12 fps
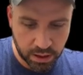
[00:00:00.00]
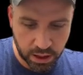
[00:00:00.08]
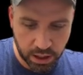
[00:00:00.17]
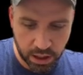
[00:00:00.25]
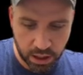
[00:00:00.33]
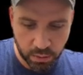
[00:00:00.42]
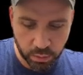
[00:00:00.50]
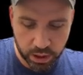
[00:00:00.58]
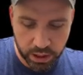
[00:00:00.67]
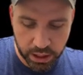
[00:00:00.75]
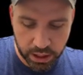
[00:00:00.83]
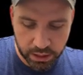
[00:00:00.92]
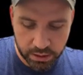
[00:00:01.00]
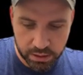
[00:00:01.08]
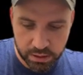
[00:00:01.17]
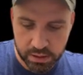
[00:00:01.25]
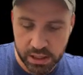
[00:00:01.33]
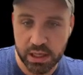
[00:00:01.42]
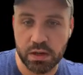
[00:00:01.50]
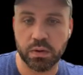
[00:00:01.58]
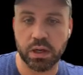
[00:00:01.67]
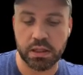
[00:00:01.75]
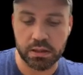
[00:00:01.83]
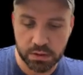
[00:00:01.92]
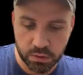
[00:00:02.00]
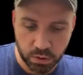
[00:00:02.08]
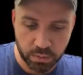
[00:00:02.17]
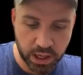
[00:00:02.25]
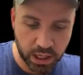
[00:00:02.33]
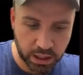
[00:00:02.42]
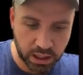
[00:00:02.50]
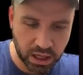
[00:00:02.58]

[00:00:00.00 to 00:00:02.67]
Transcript: And we get Sigrun's Storm Relic.